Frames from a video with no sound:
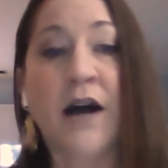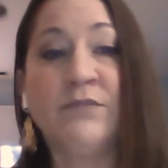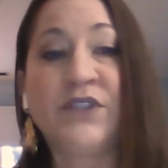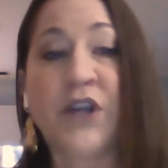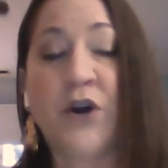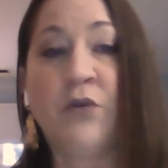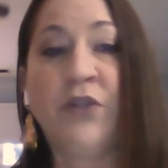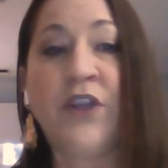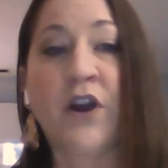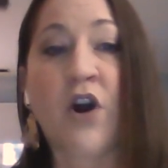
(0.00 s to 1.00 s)
So
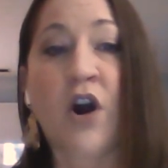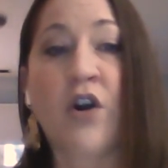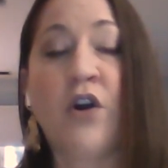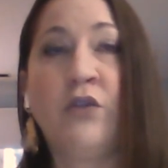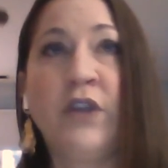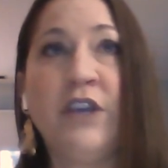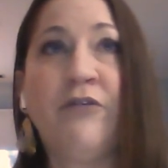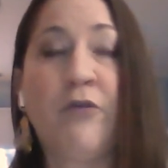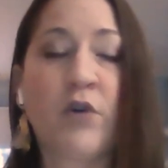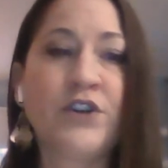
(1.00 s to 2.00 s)
there are only
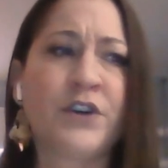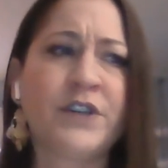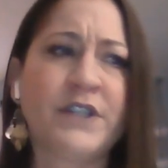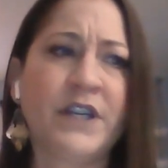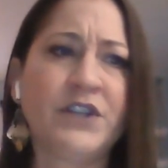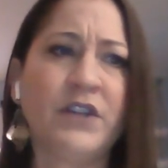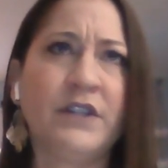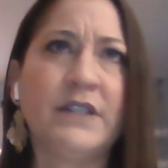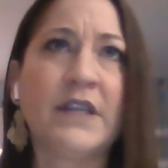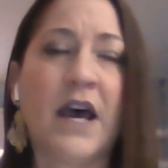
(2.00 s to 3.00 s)
4
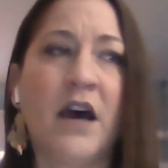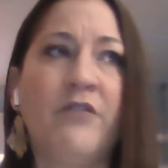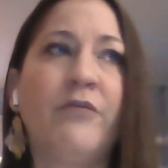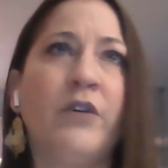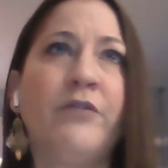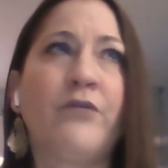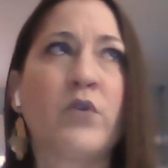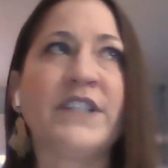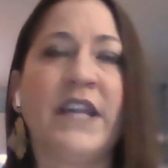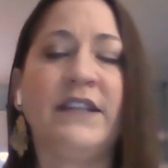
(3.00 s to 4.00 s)
jurisdictions,
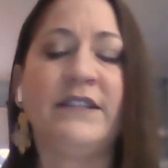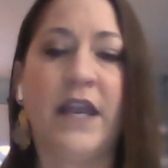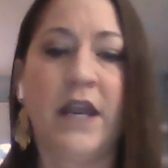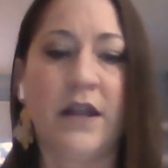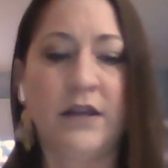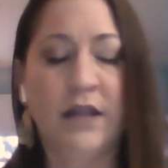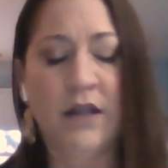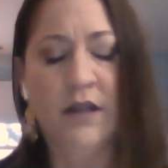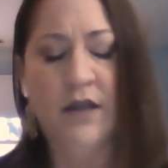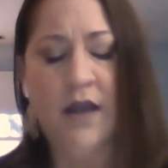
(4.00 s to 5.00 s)
4 states and
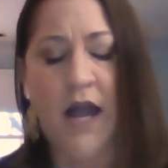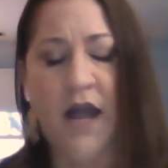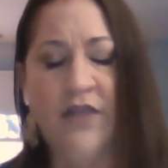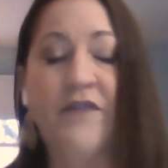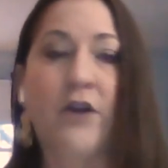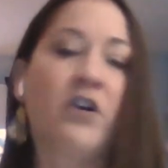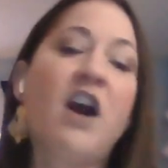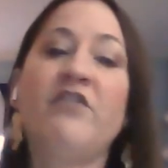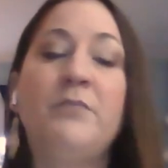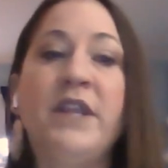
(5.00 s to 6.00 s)
the federal
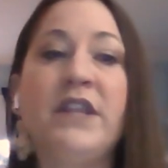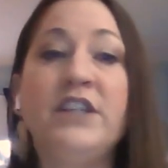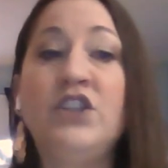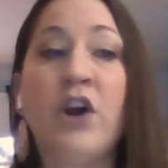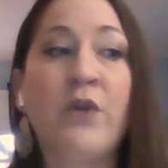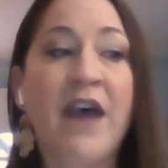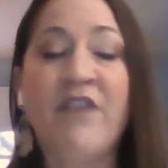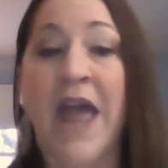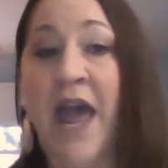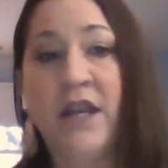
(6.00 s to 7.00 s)
government that don't have
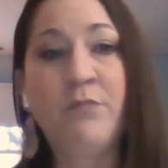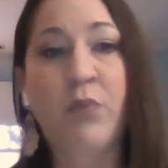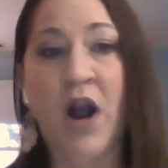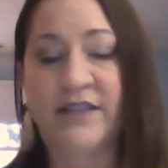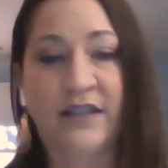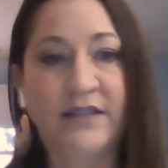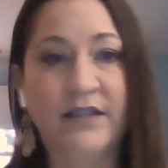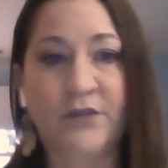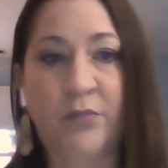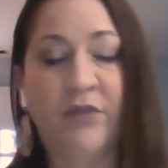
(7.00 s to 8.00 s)
any
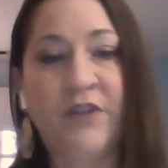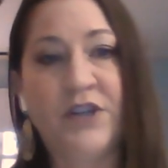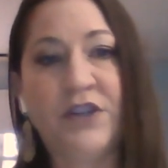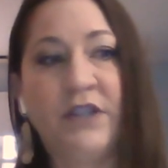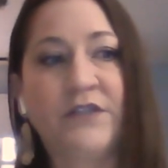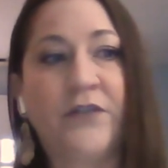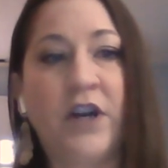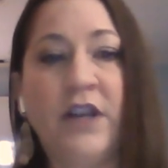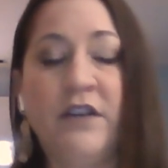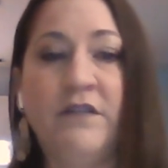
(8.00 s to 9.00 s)
processes or provisions for
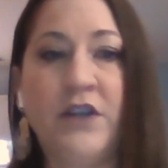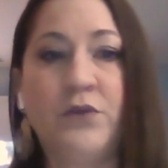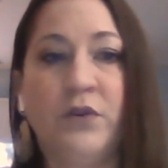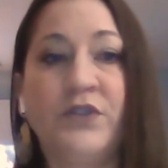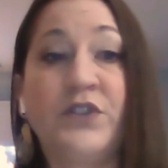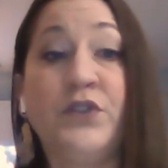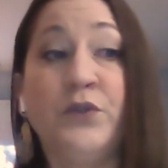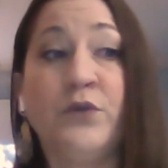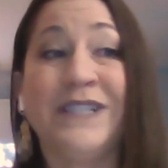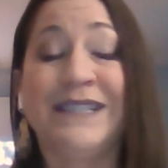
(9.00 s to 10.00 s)
individuals
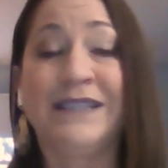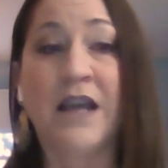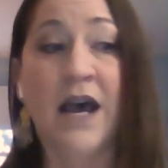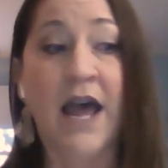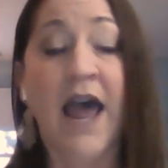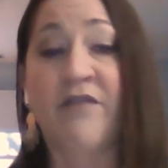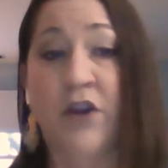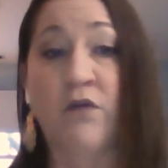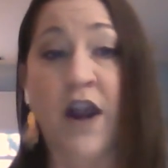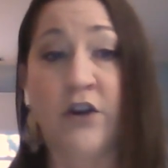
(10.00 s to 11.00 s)
to have
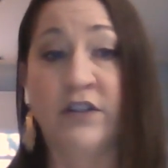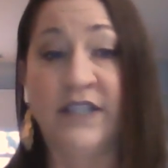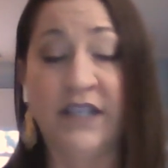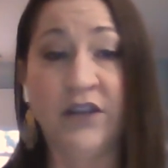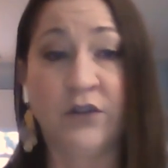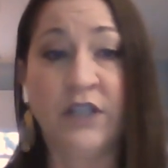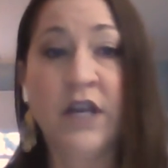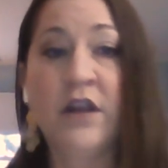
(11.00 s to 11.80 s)
their records sealed.